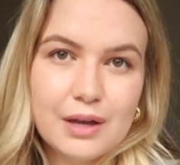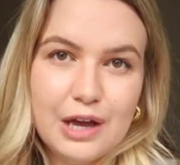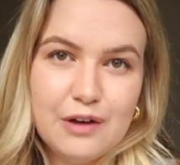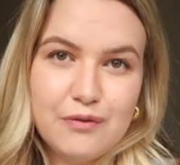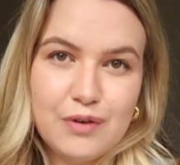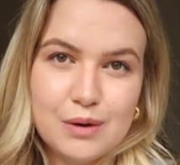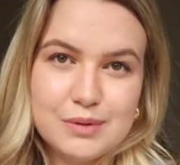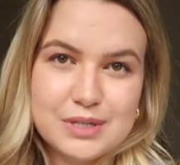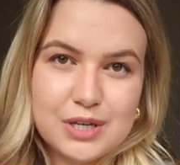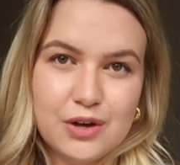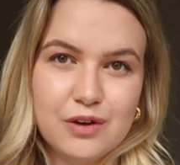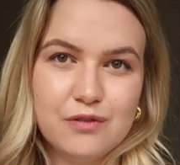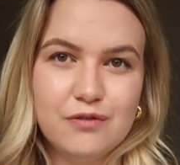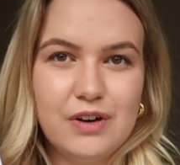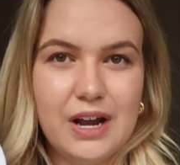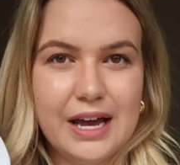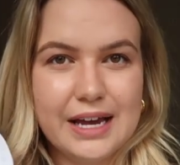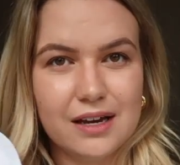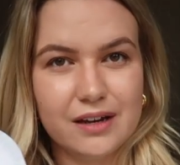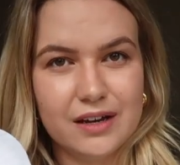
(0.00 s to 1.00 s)
if I was going
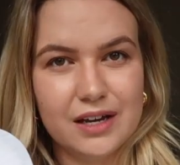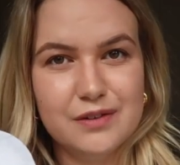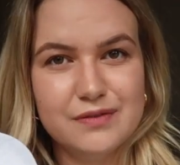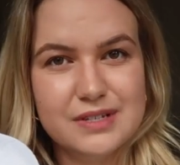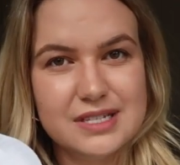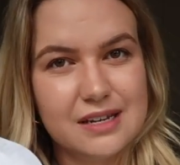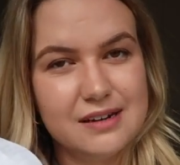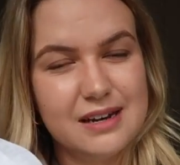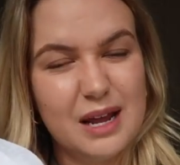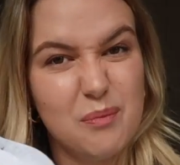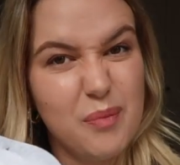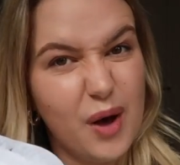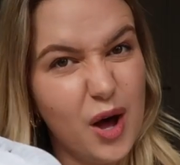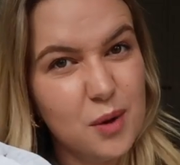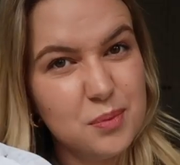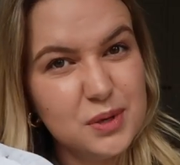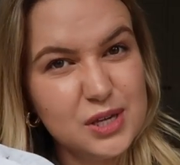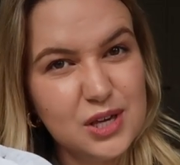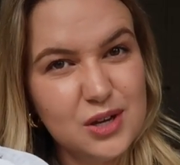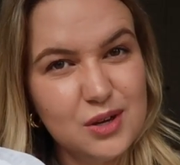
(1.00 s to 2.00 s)
for like a kind of Sunday
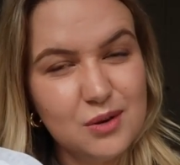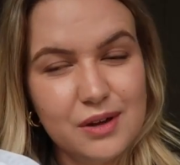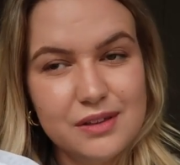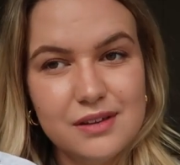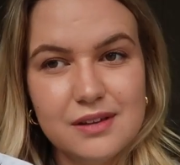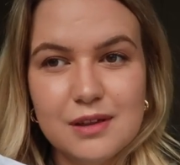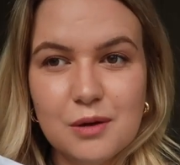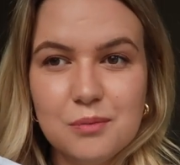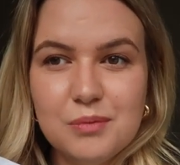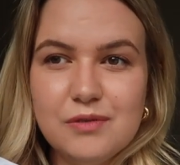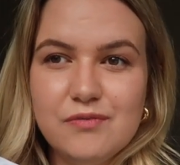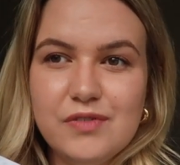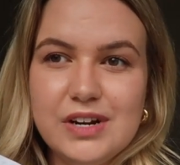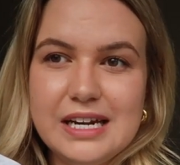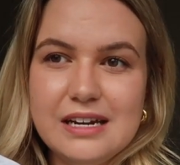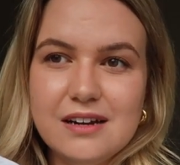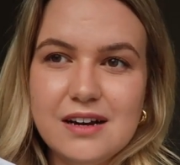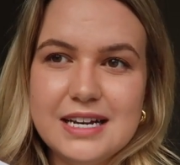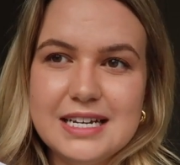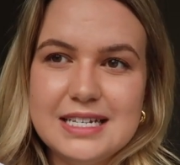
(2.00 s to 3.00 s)
barbecue, I think that'd be
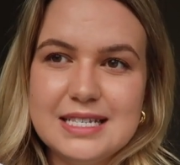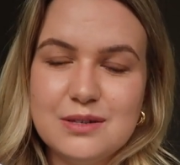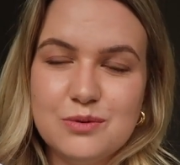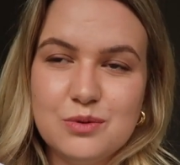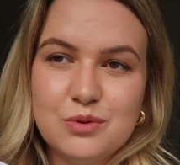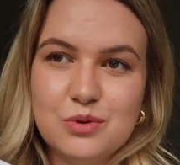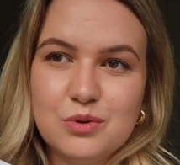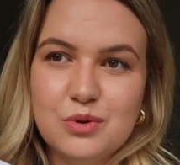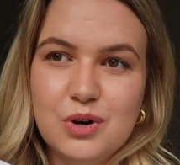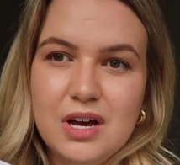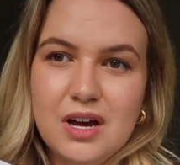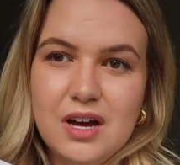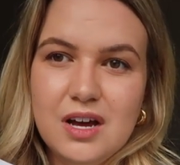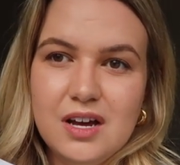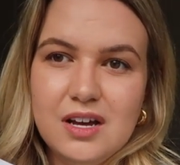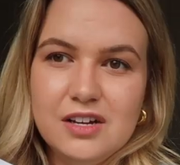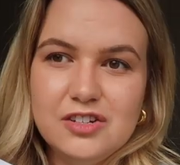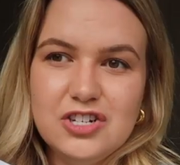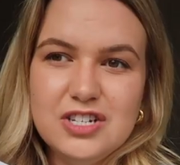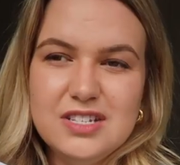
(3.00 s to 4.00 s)
really nice or
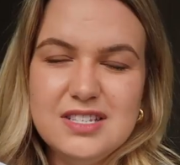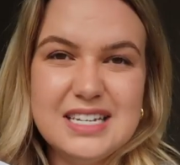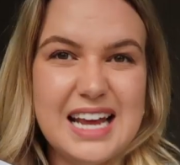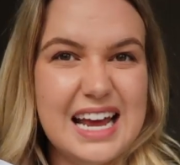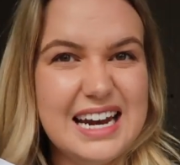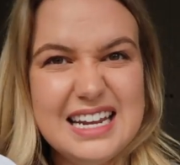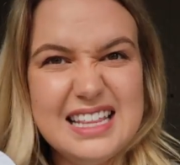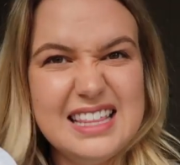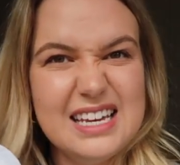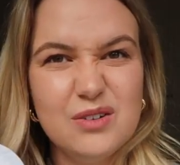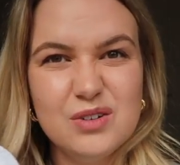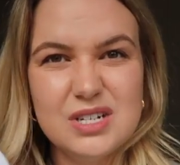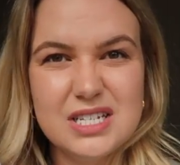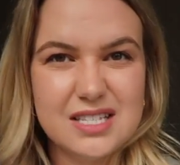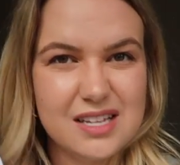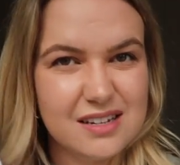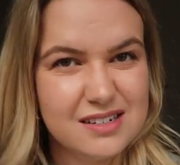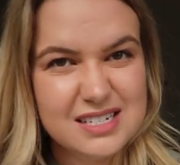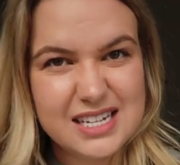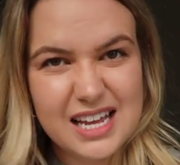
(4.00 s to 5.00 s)
just anything on a
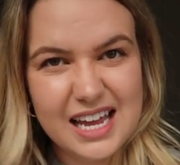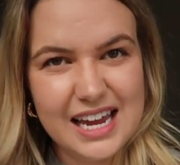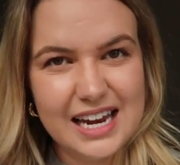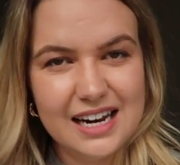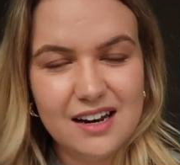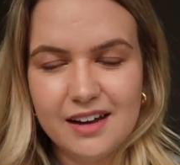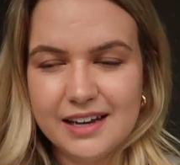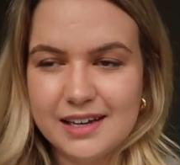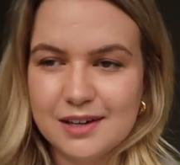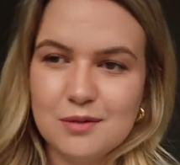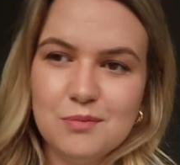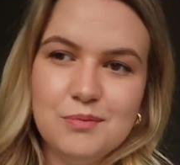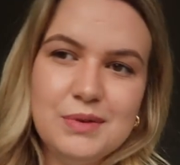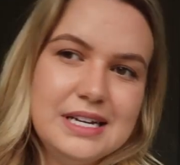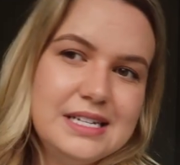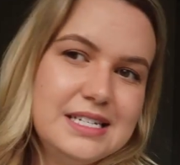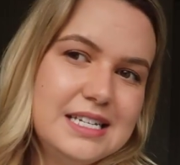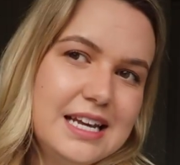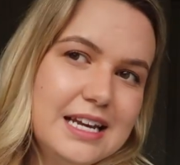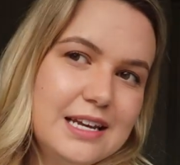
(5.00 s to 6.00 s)
Sunday, like
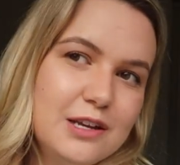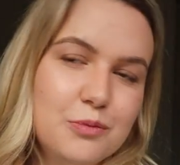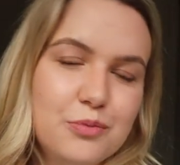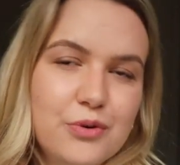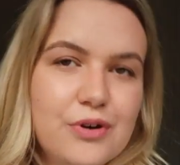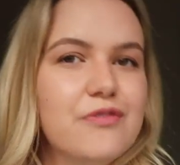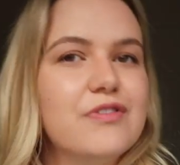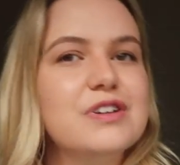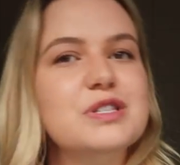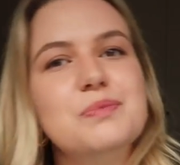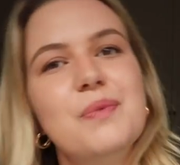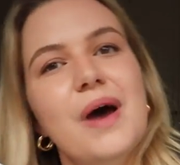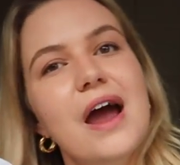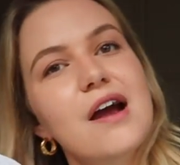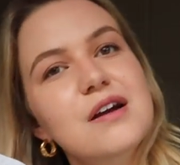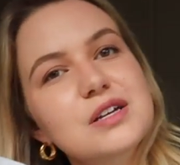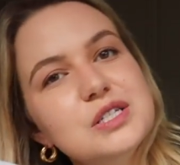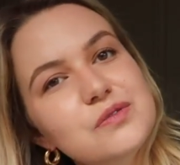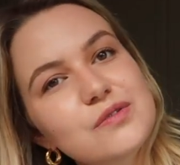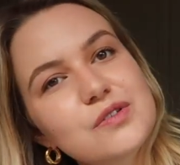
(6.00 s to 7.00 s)
meeting your boyfriend's
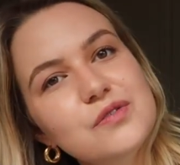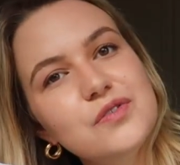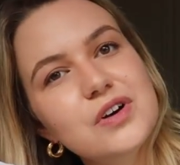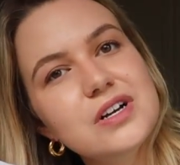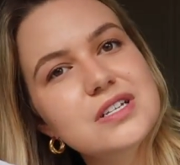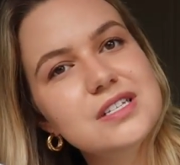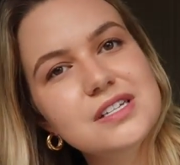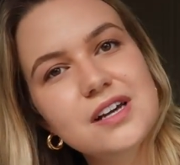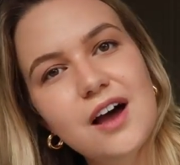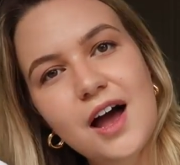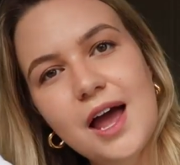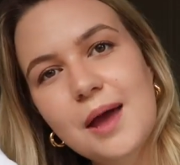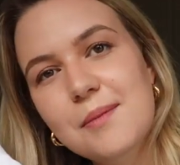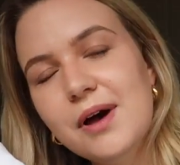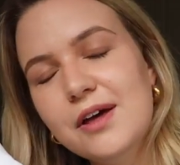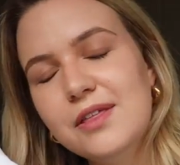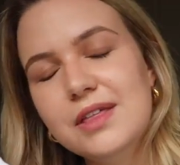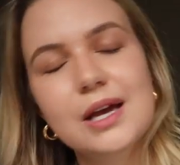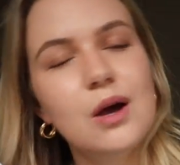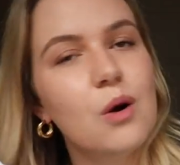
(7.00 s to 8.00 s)
parents for the first time.
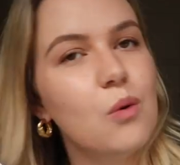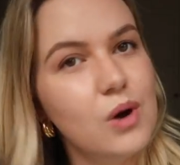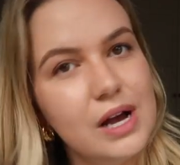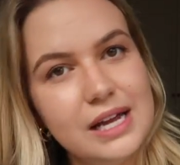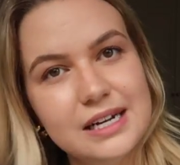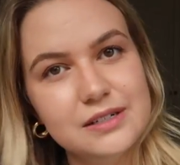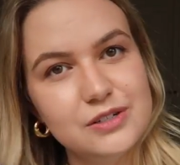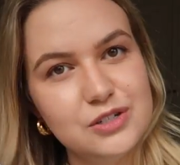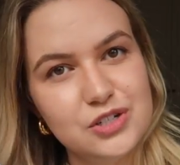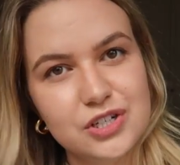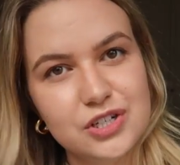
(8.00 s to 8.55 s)
I think a white linen